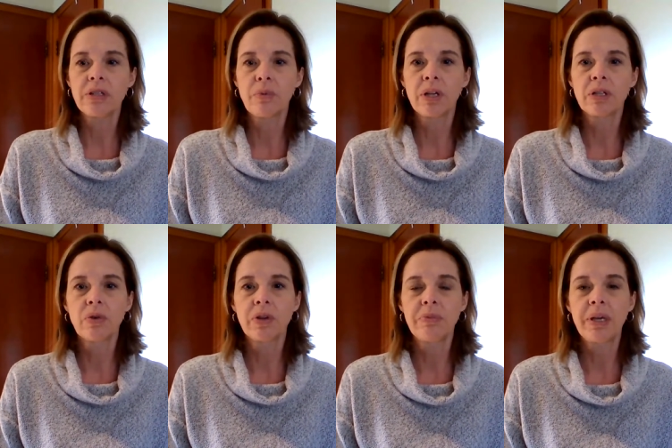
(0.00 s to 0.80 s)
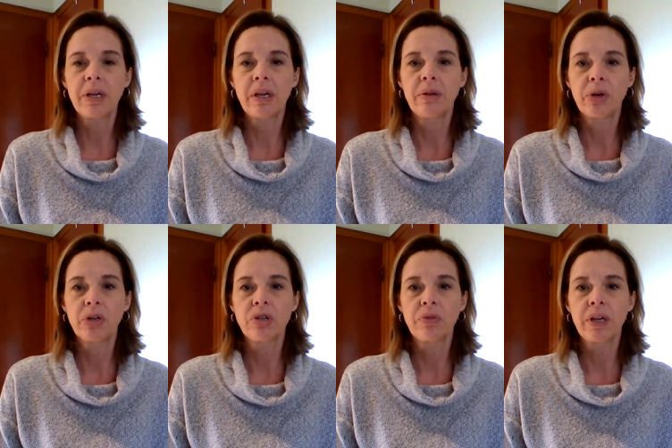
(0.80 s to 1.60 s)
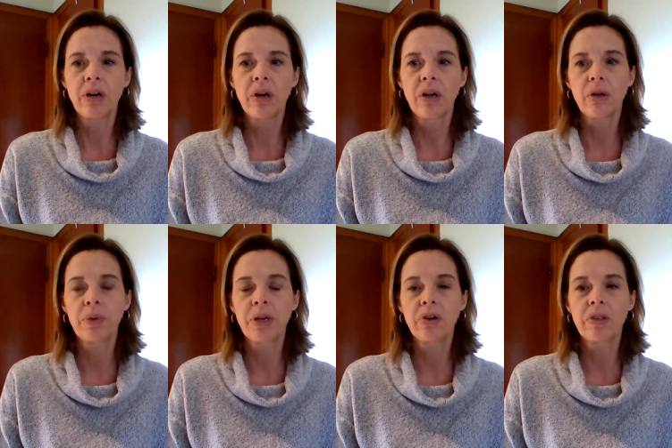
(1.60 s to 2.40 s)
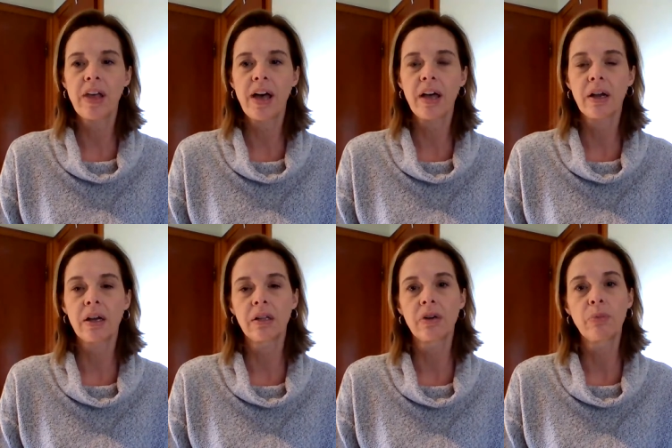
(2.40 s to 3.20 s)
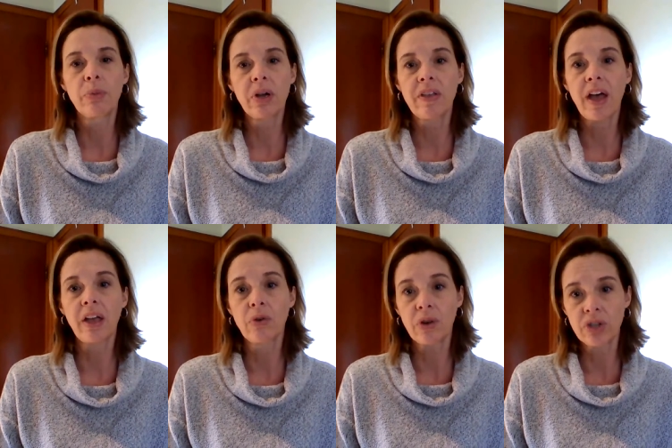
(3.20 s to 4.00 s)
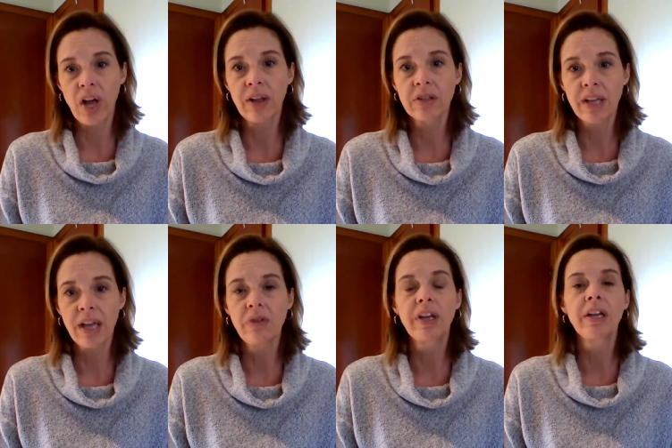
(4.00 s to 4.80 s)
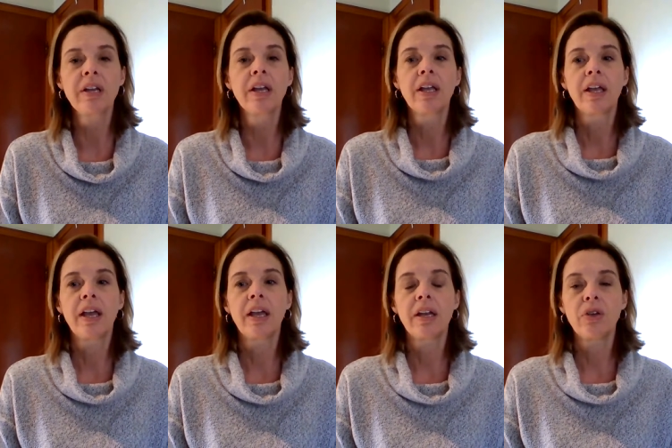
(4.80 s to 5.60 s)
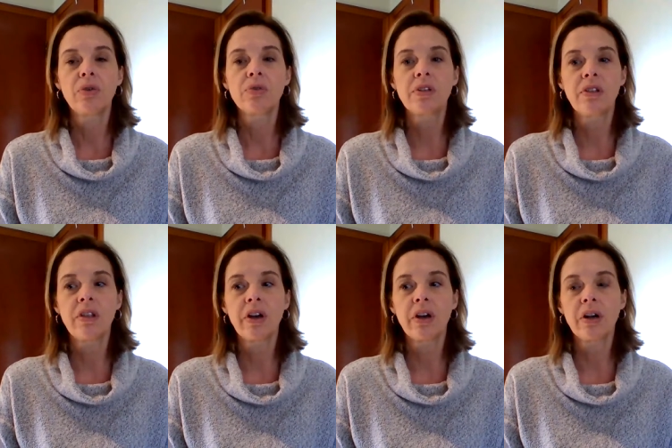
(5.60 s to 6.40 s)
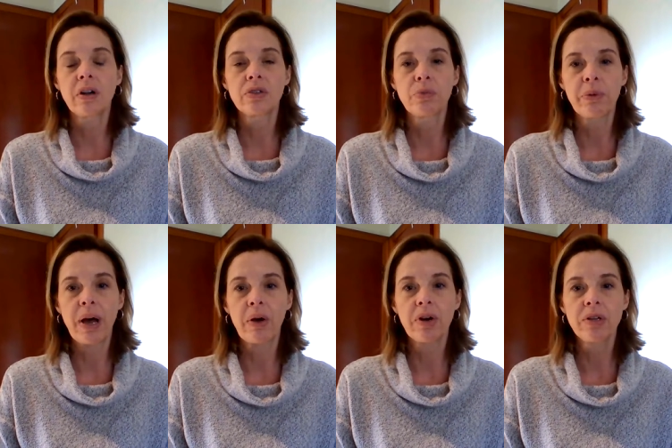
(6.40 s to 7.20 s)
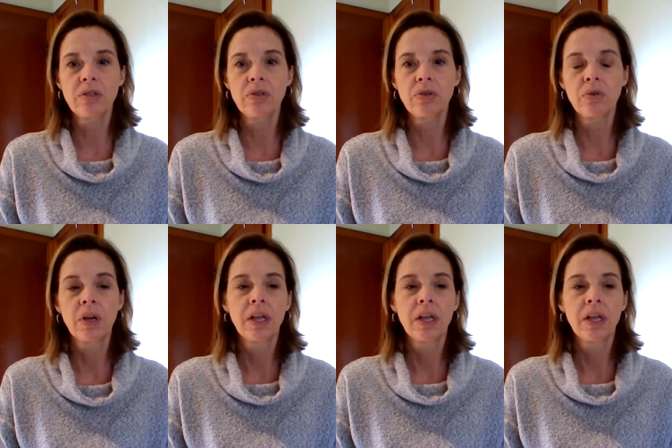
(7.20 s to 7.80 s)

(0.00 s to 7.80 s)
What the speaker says: One is going to be an emergent reader, a little book that your child can read and use their superpowers to